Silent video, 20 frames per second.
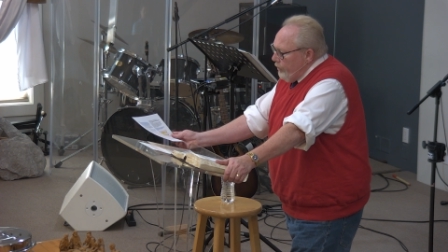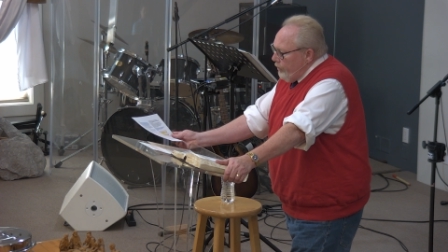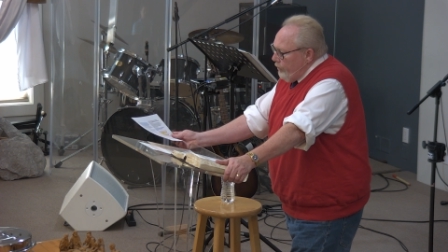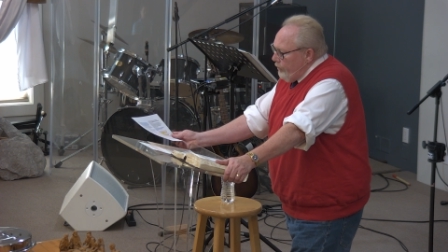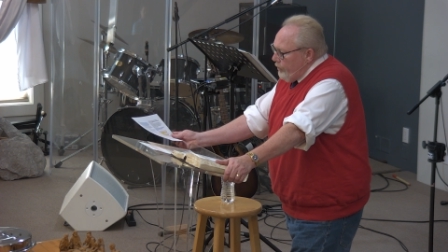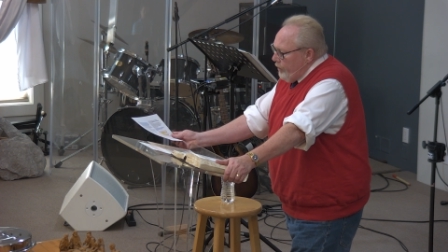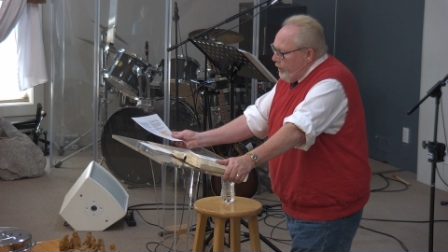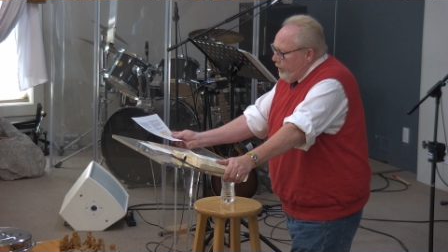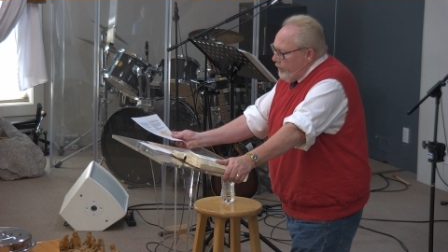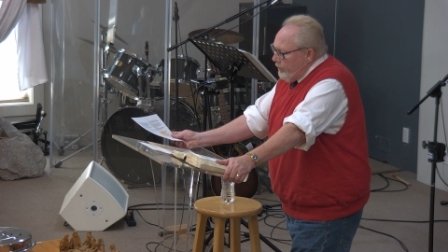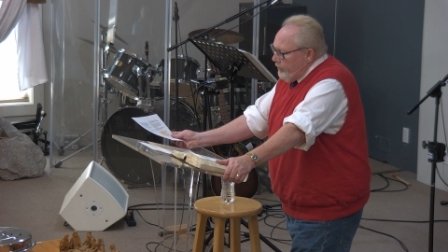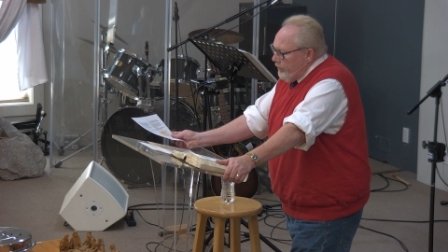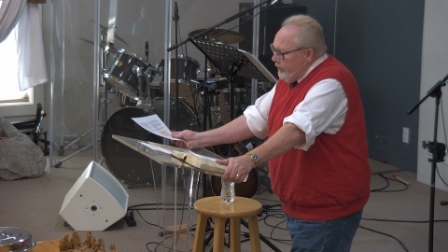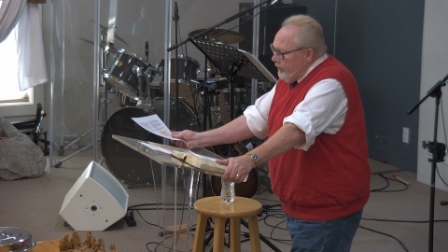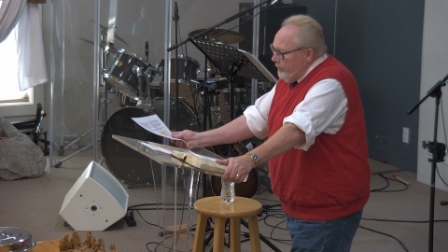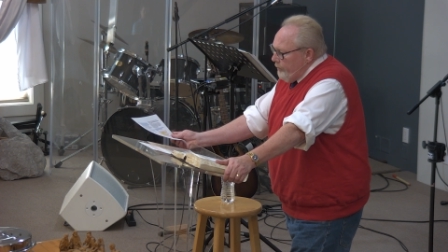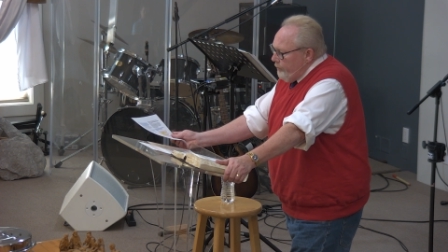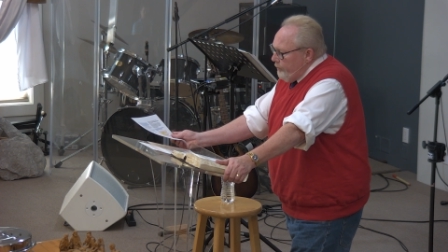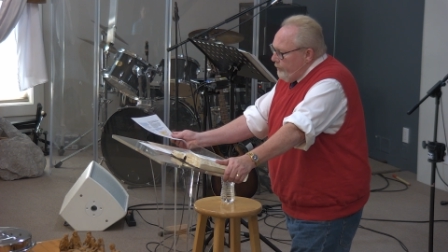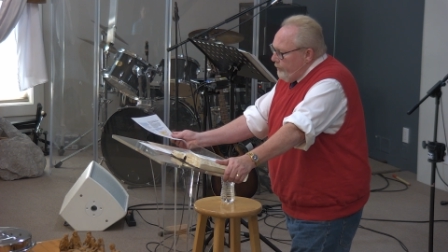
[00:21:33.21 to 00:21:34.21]
who dug
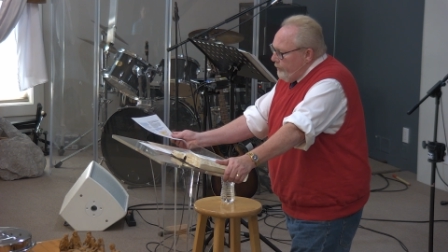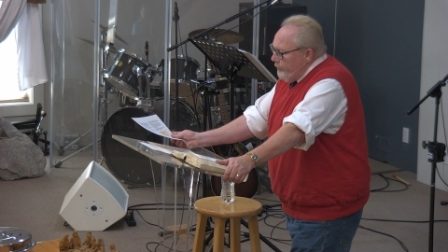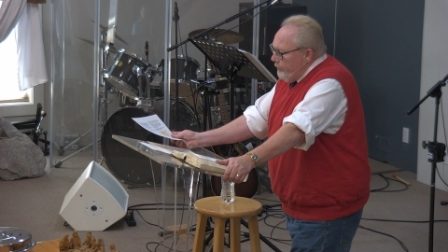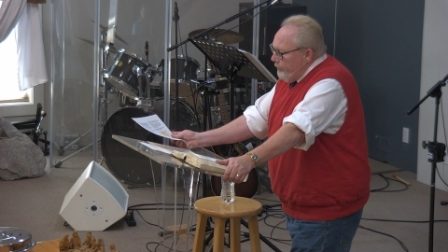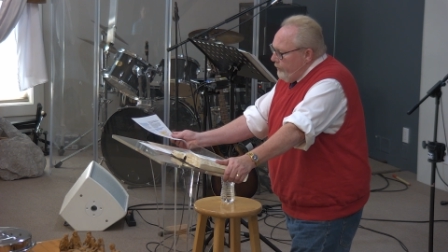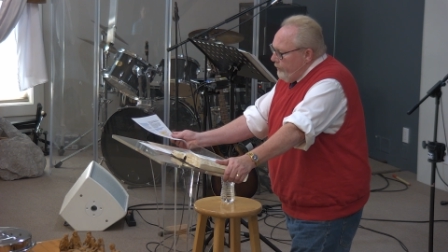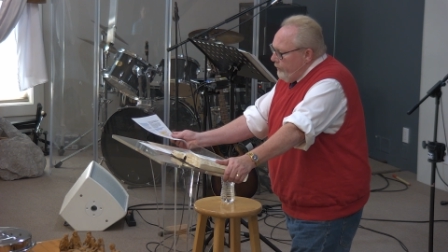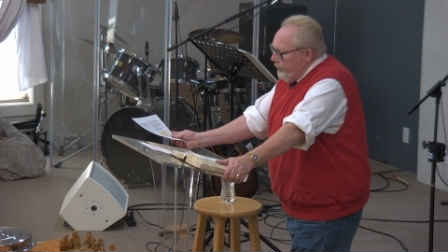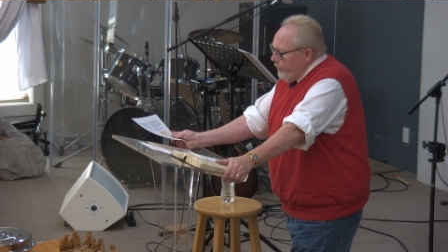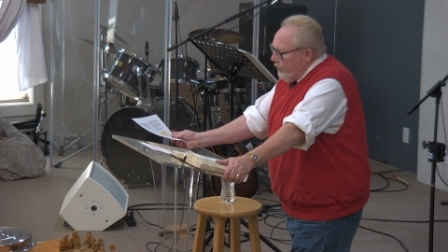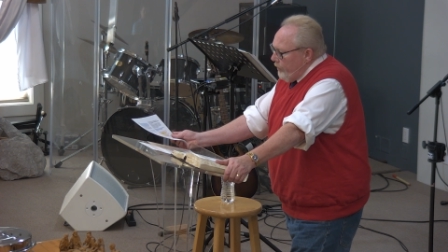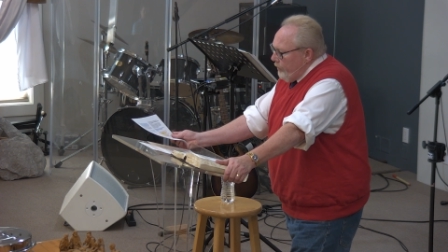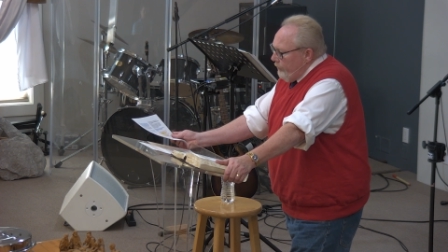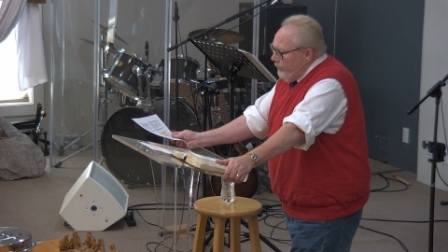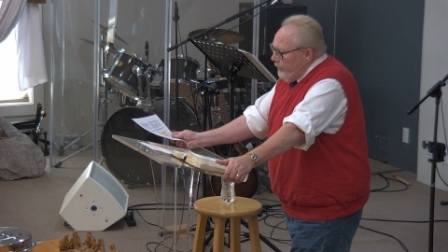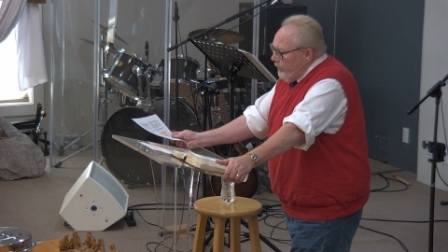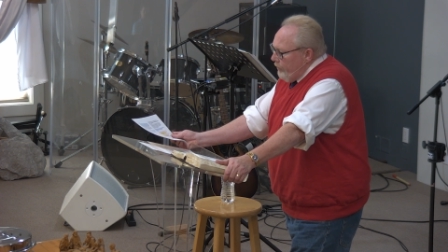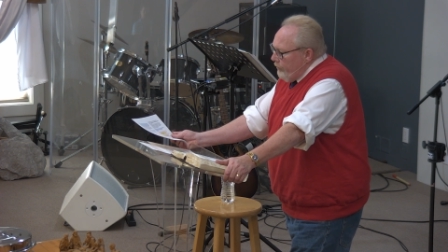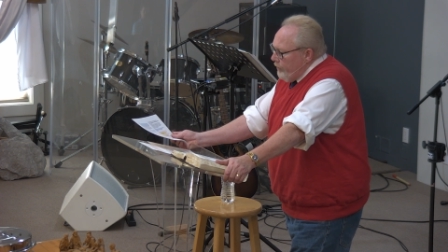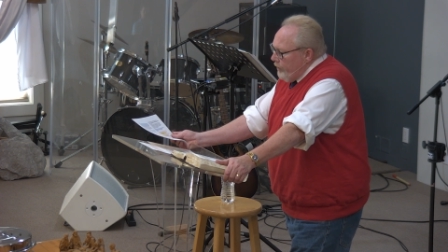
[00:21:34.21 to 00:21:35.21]
deep on the
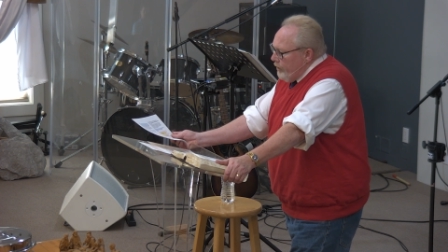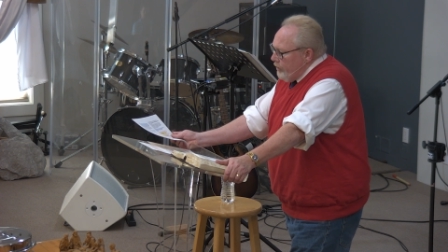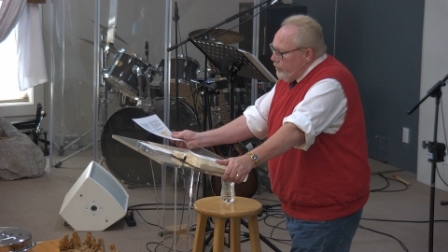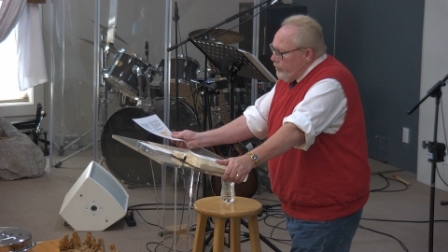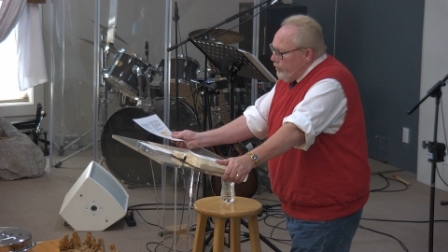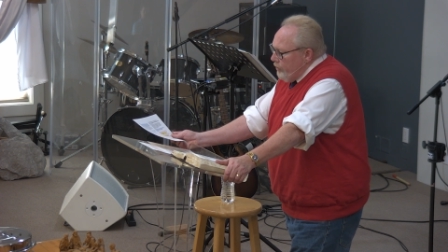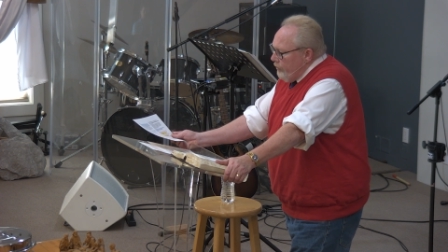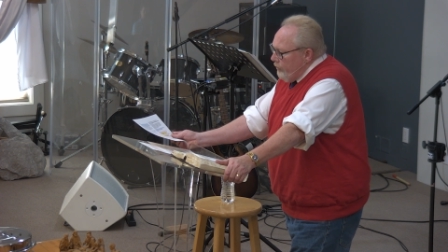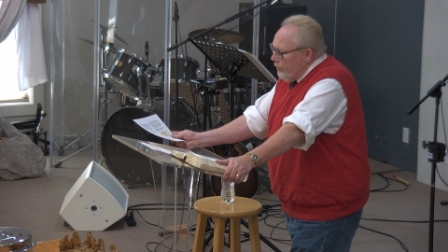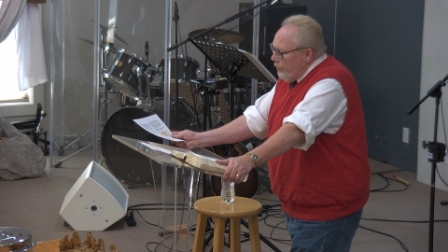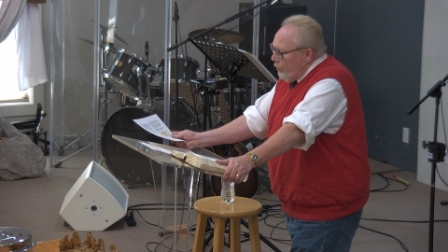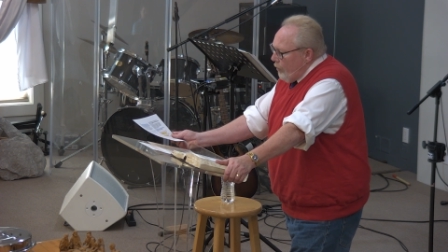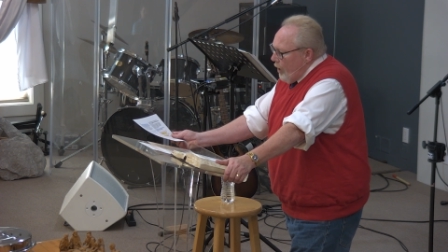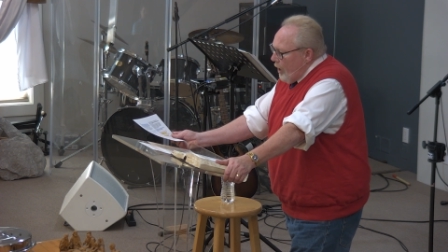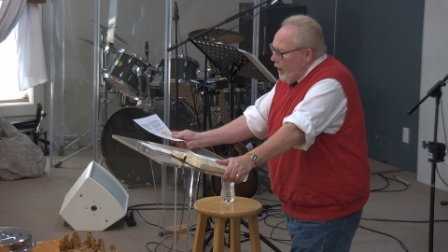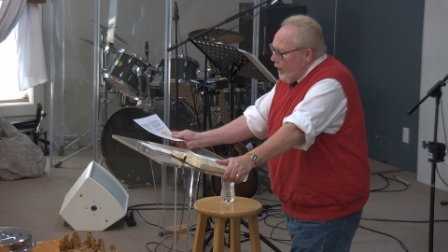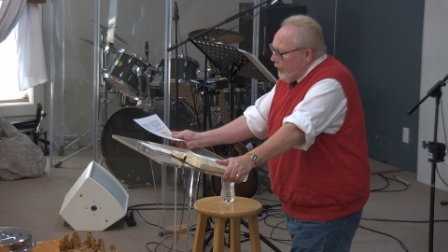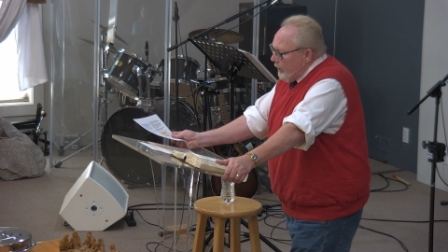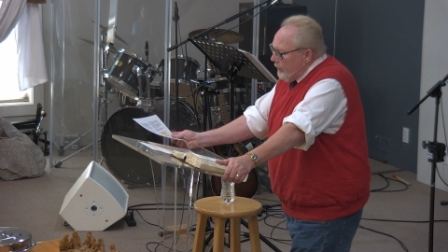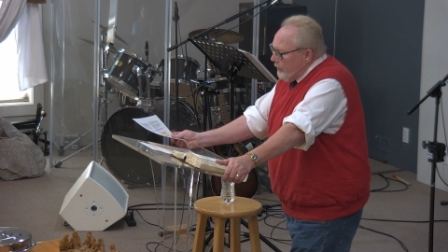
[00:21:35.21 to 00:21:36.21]
foundation of the rock.